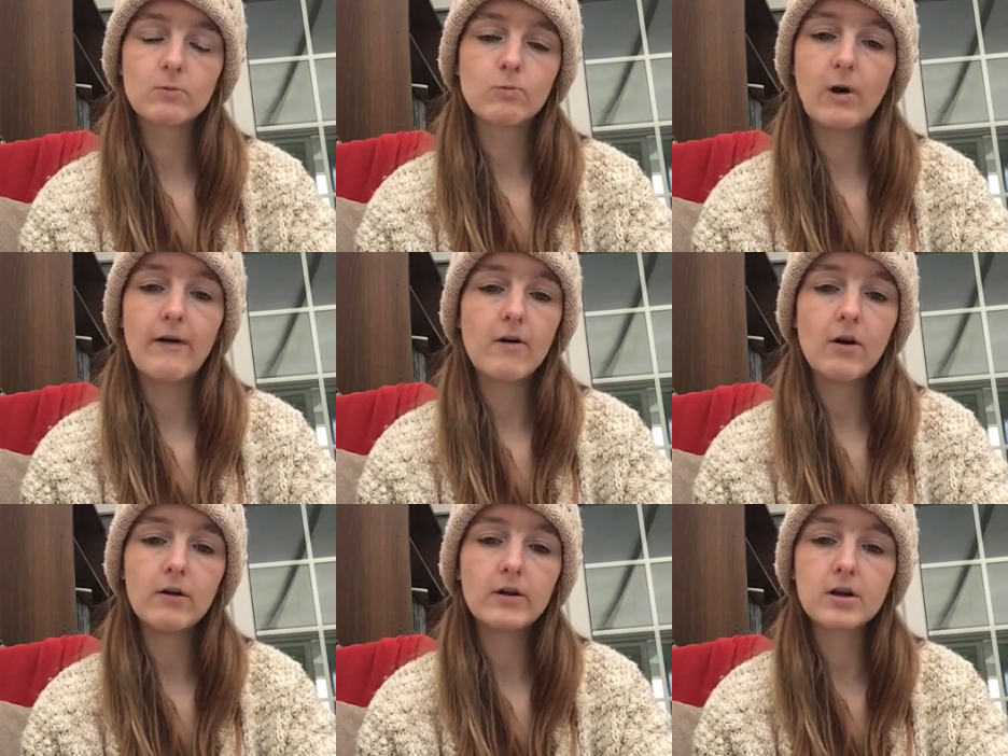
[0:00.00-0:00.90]
where
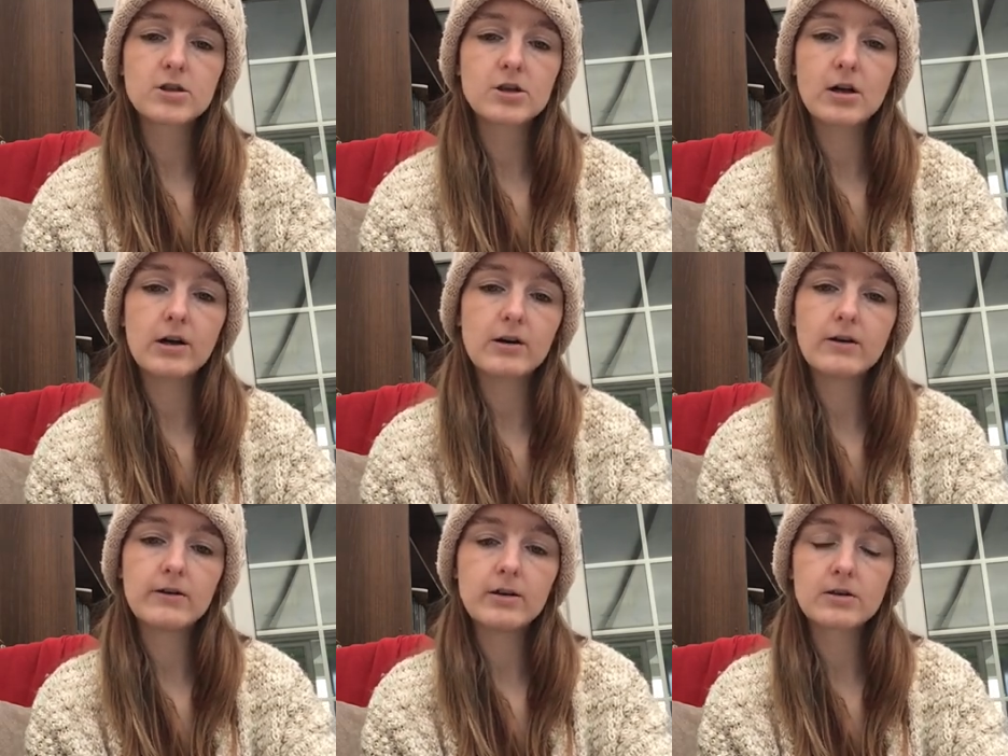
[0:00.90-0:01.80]
are these? She's like,
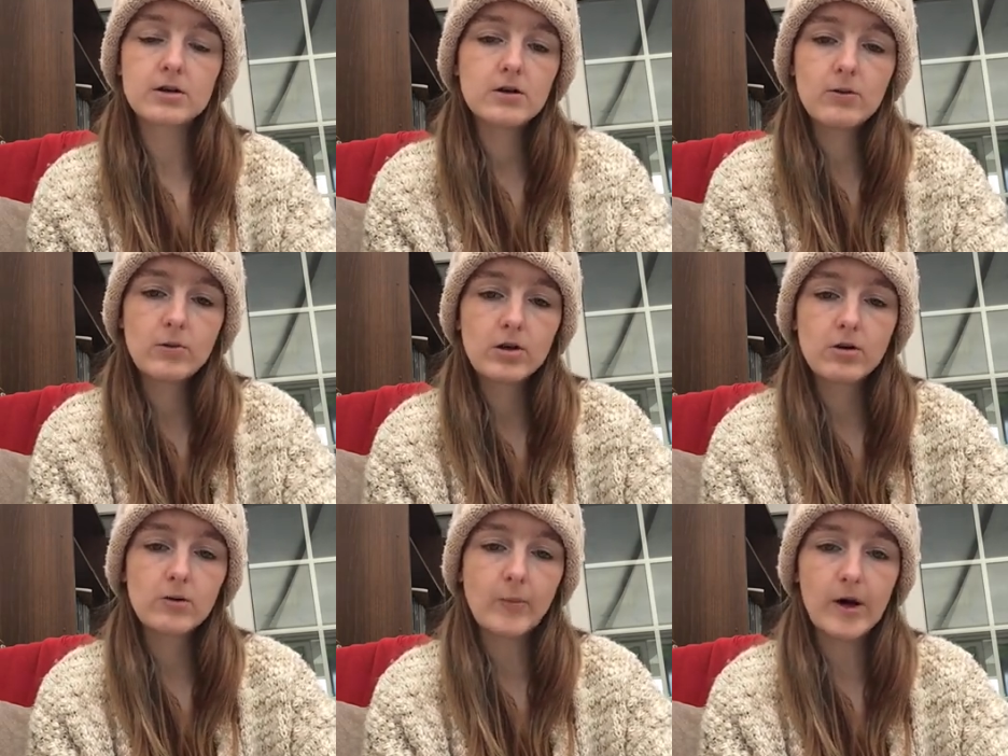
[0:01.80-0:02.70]
I don't know what you're
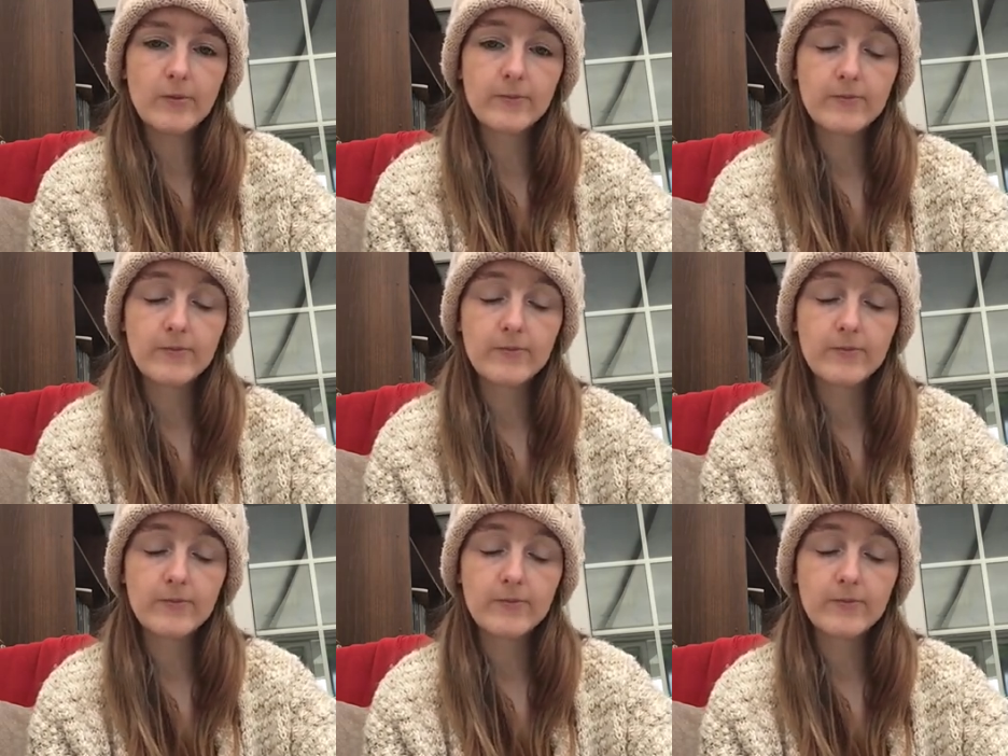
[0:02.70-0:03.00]
on about.